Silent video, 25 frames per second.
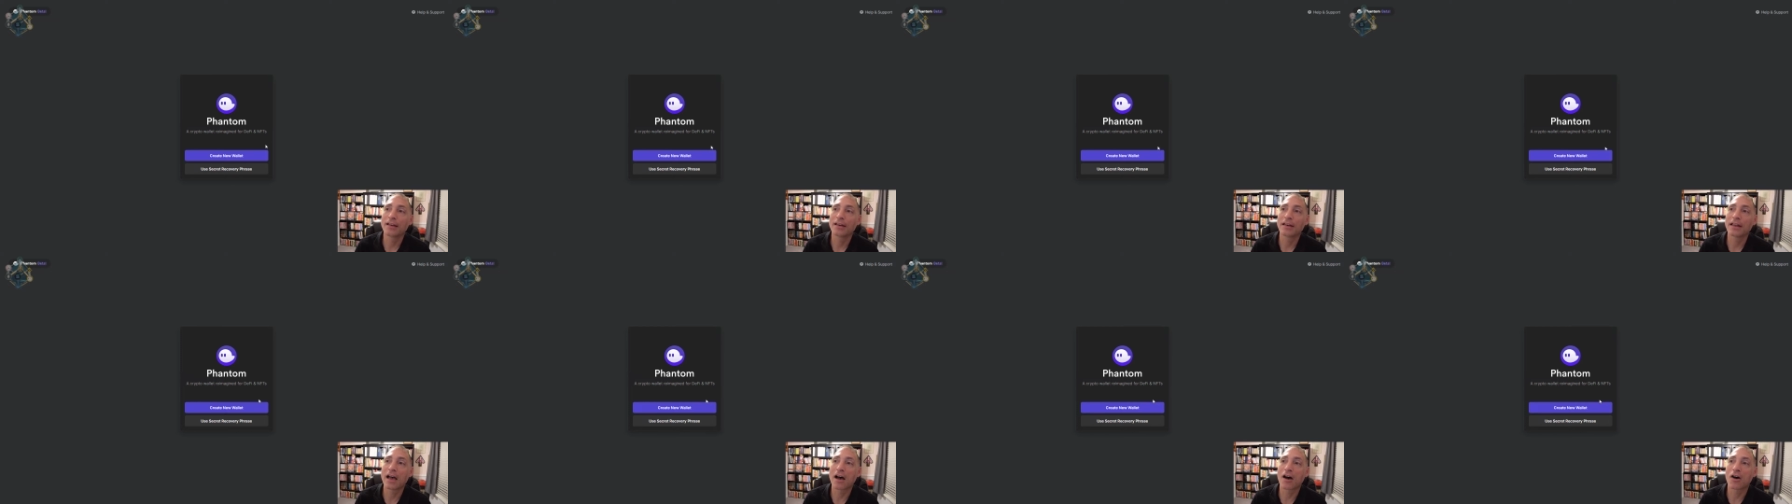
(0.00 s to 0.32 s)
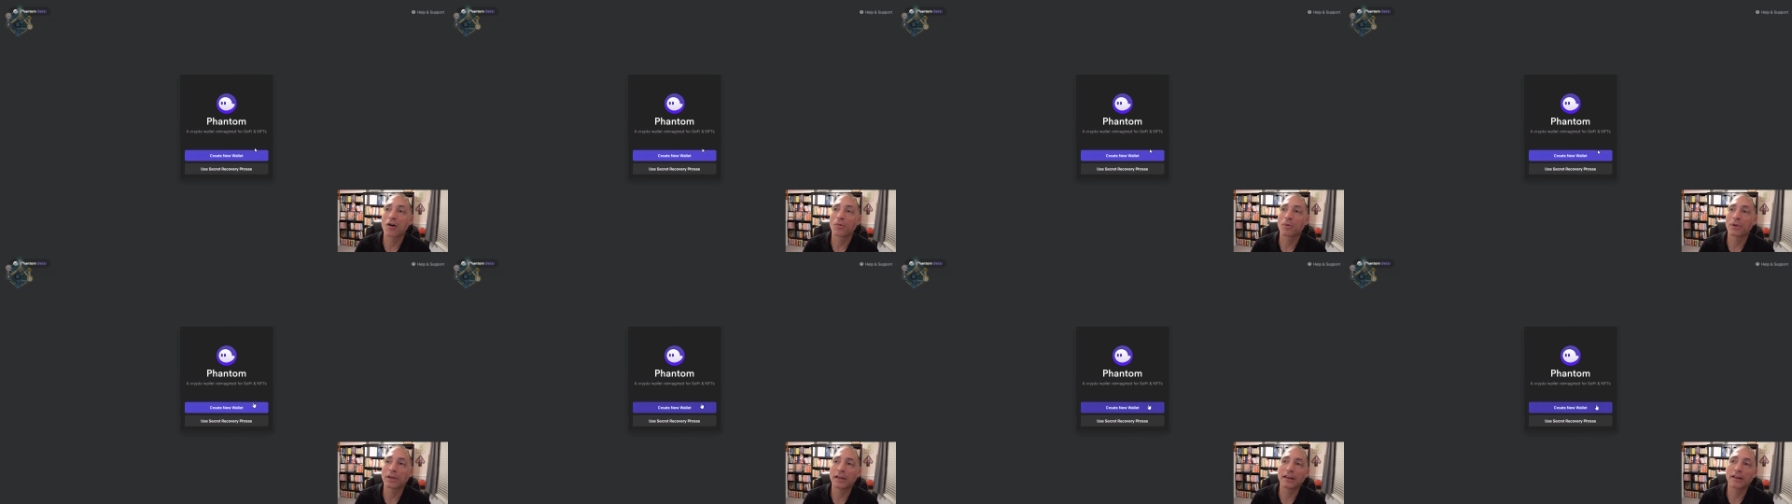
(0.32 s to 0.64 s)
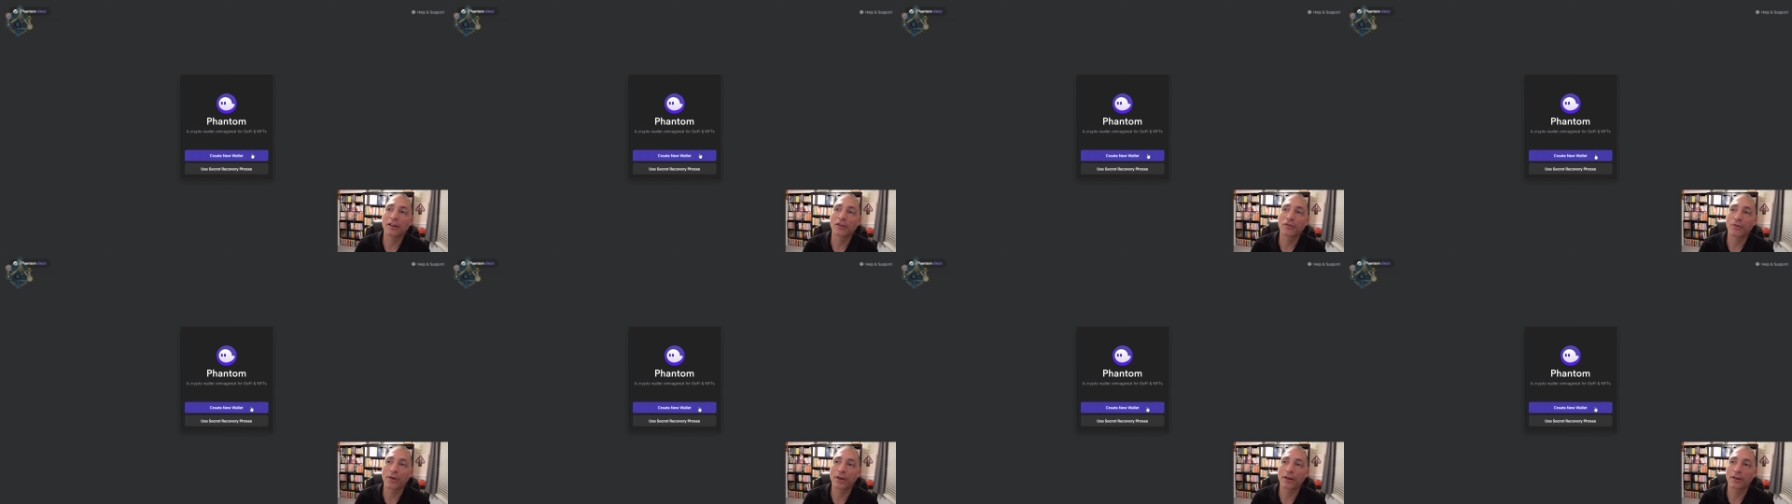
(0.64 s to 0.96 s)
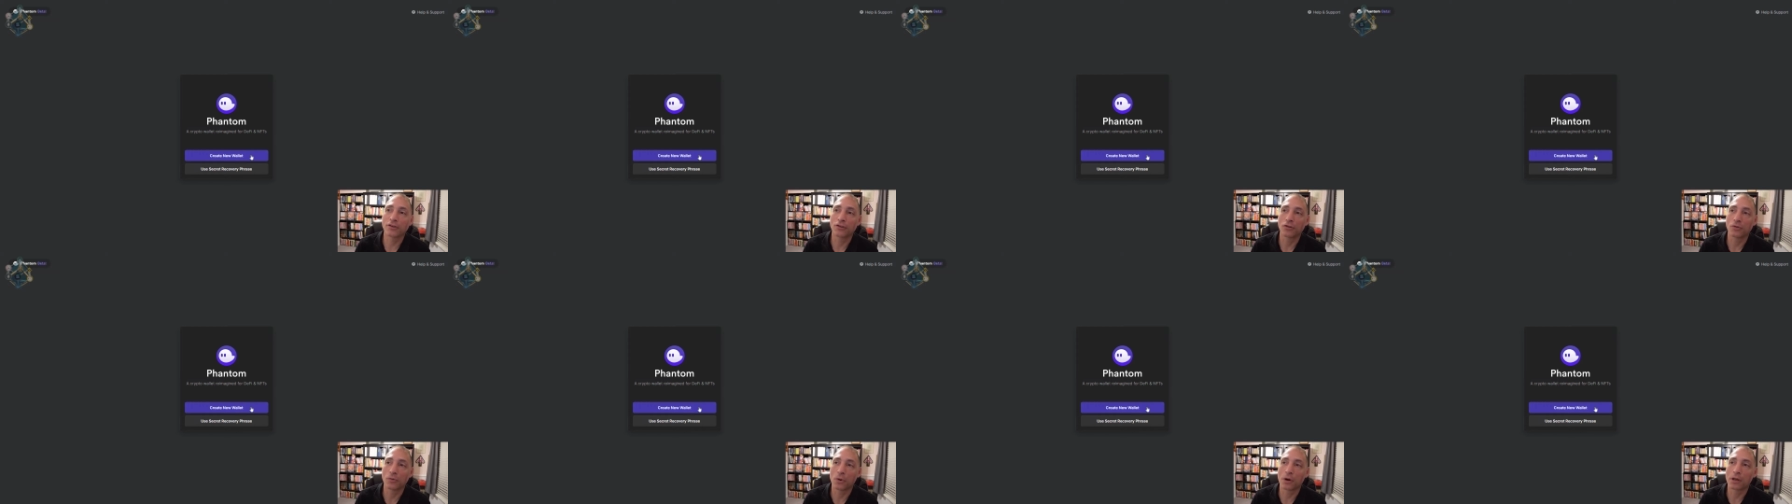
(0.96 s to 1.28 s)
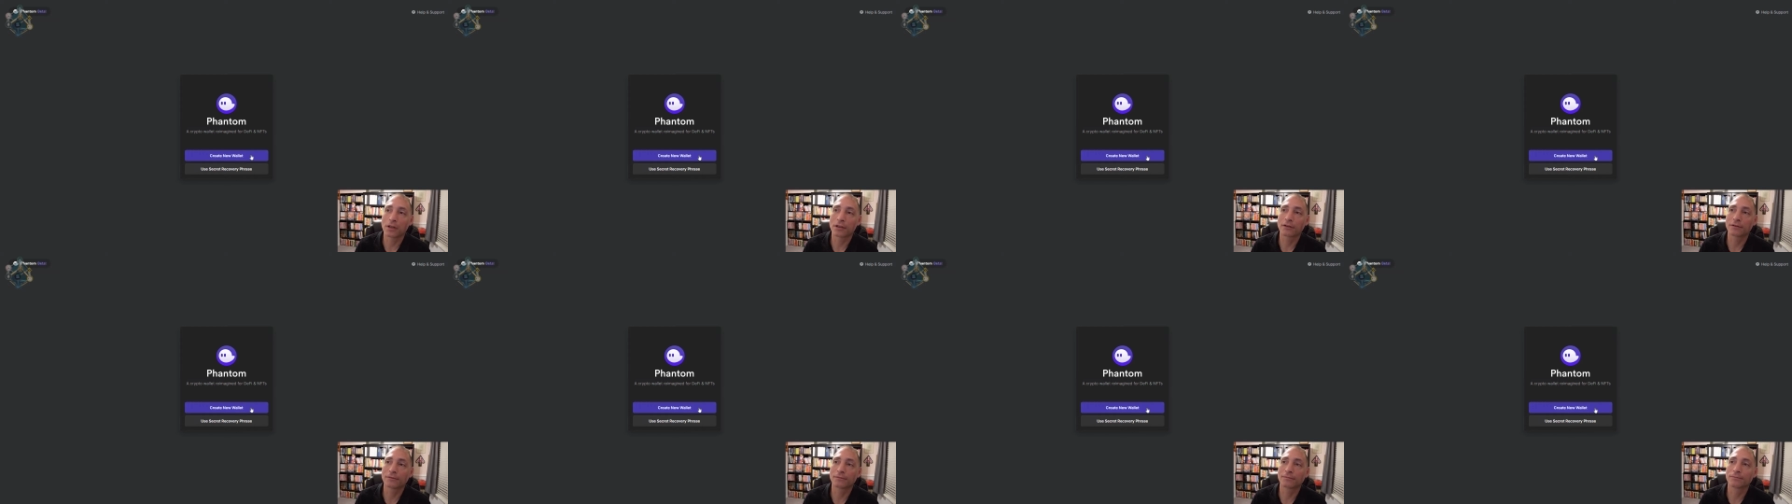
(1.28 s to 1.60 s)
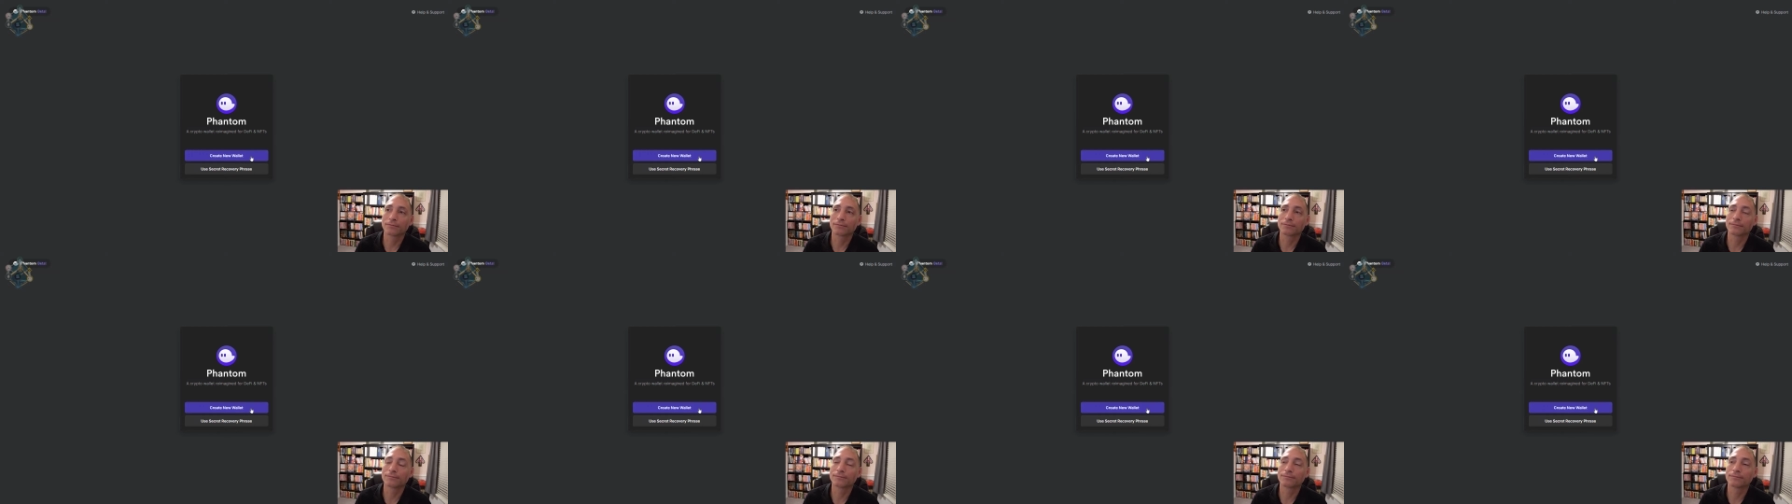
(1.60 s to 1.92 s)
Now we need to create a new wallet
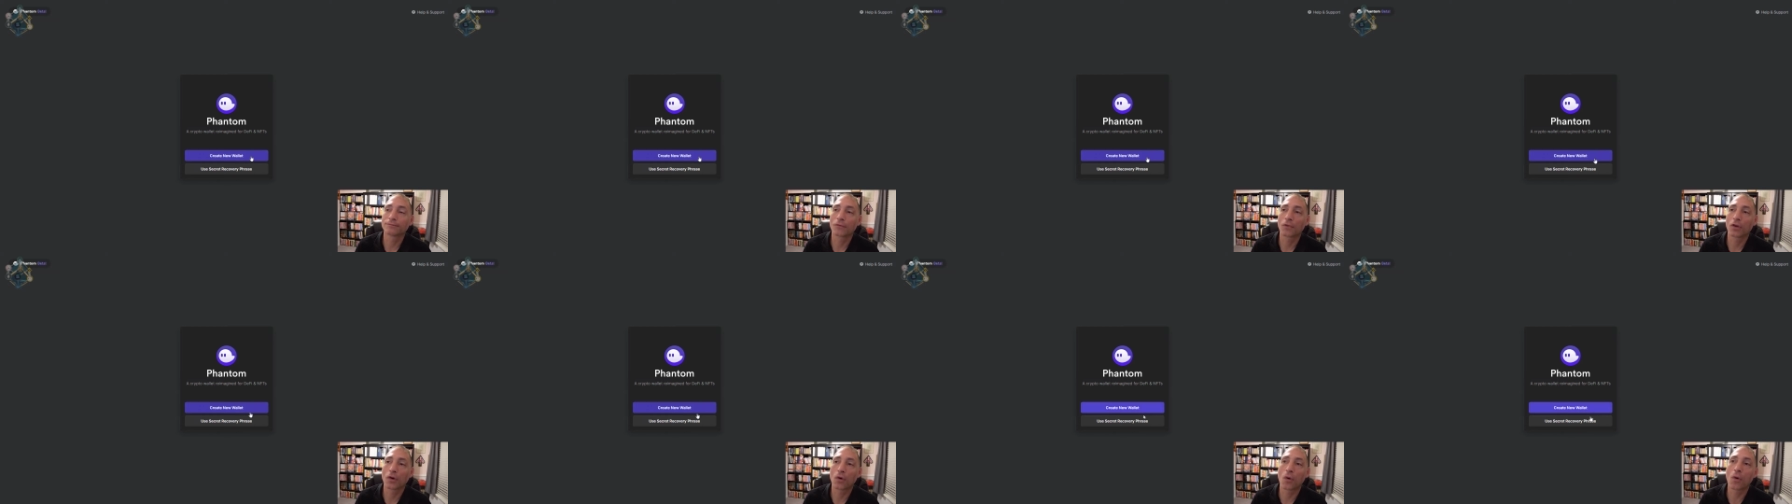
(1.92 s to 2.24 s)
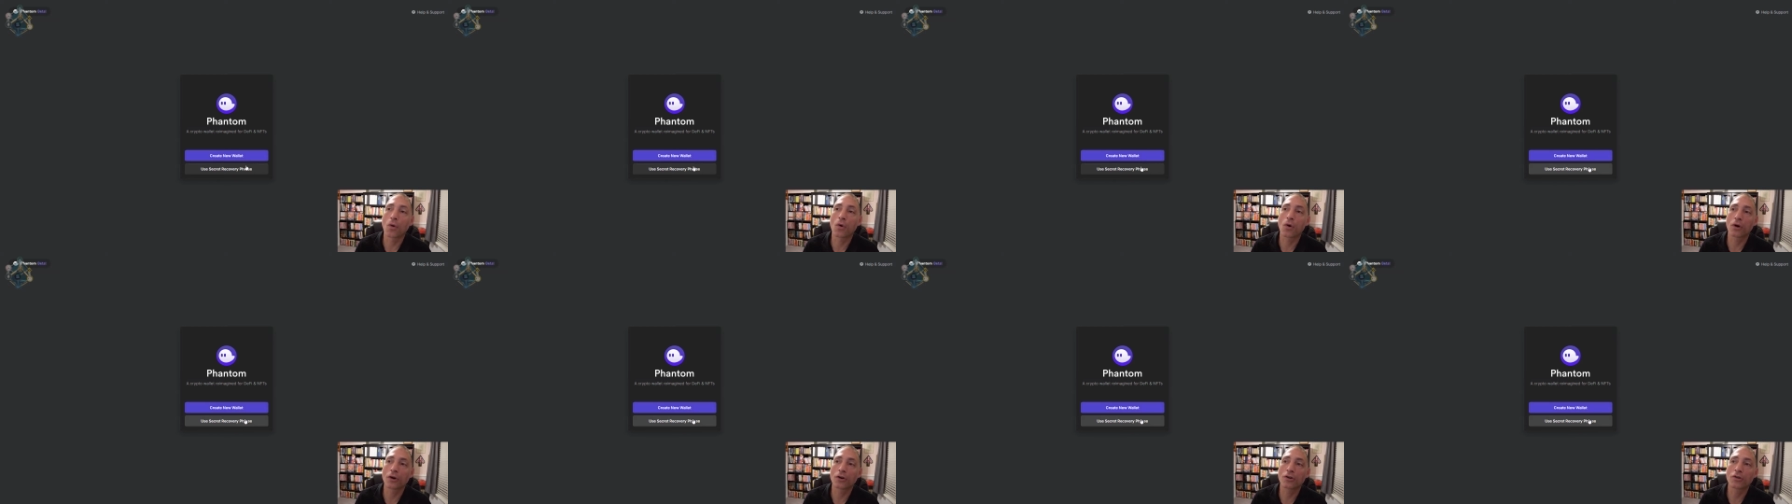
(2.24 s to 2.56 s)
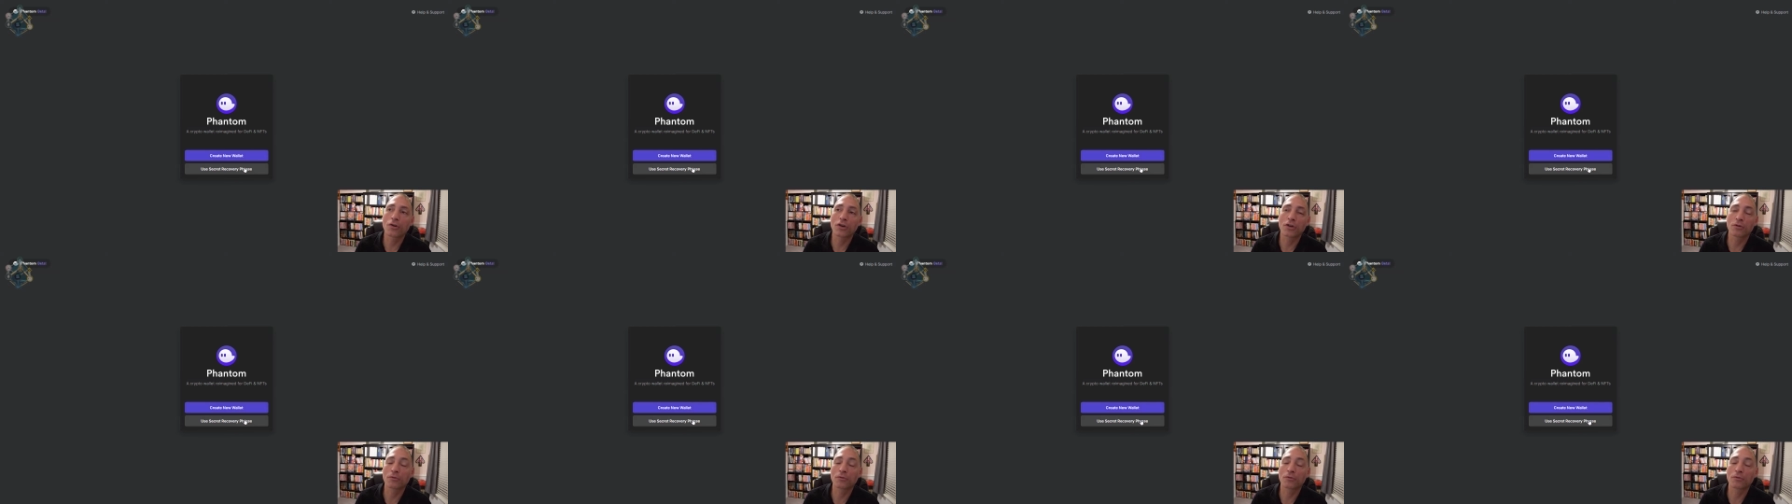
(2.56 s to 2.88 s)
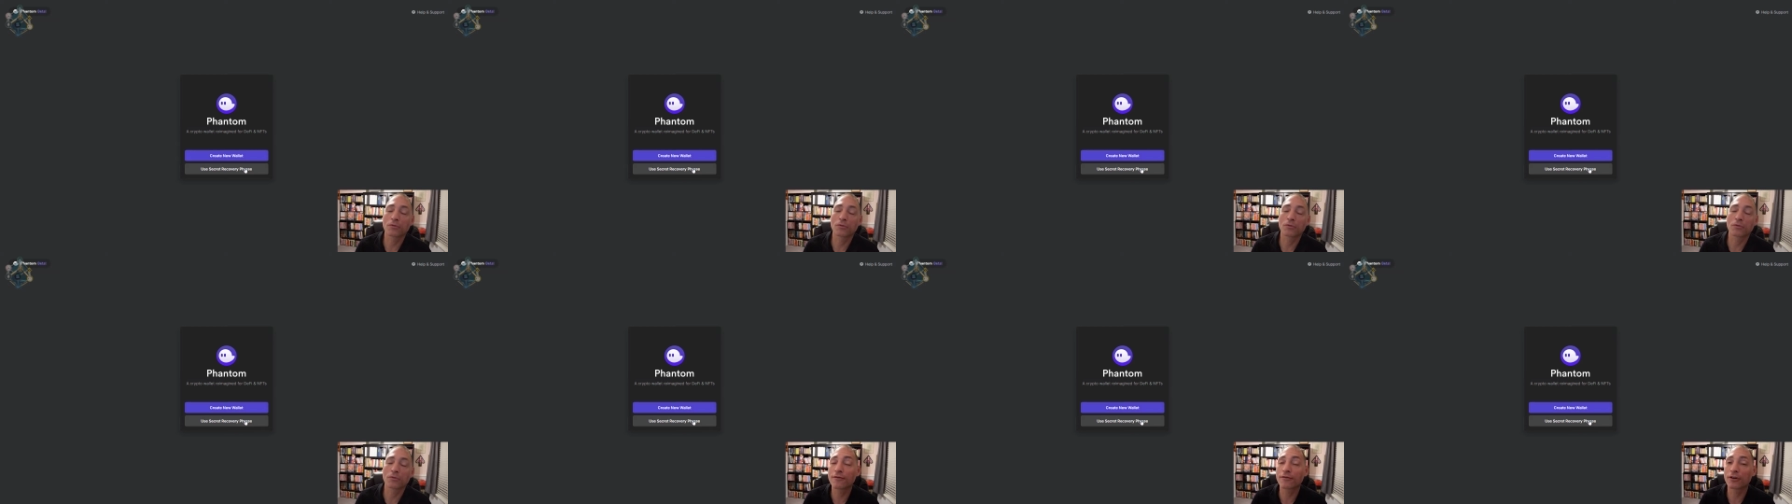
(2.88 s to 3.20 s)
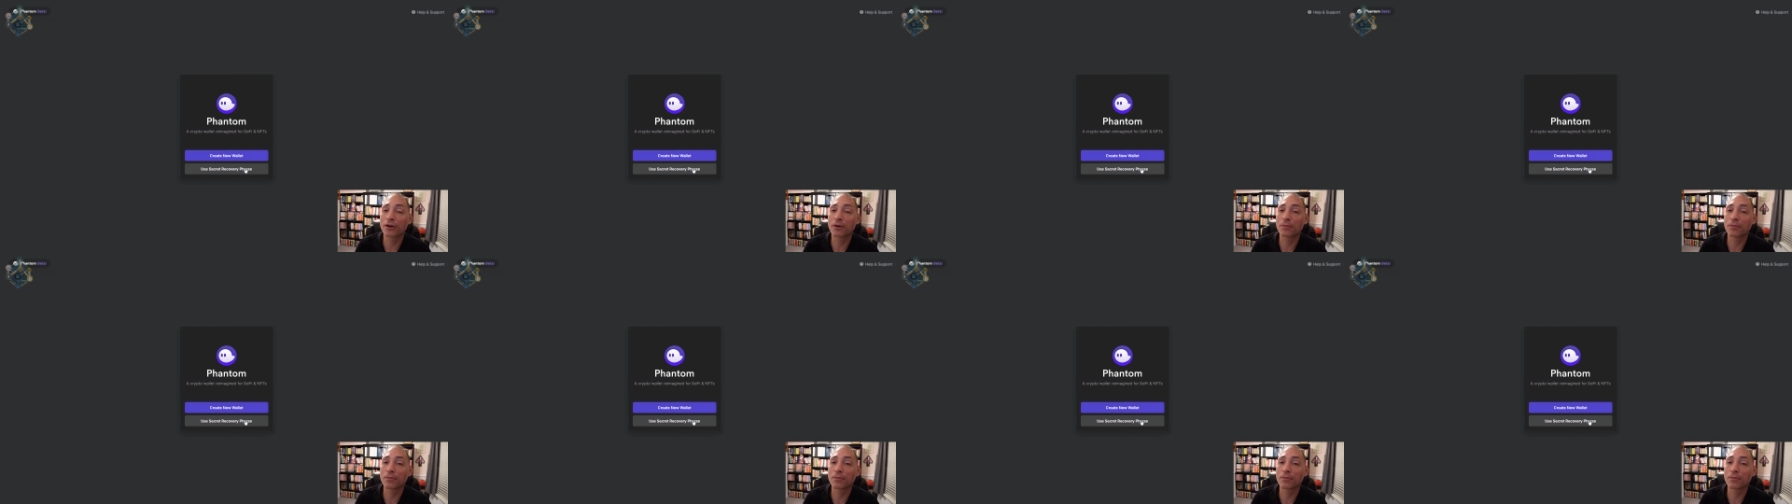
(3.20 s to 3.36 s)
or you can recover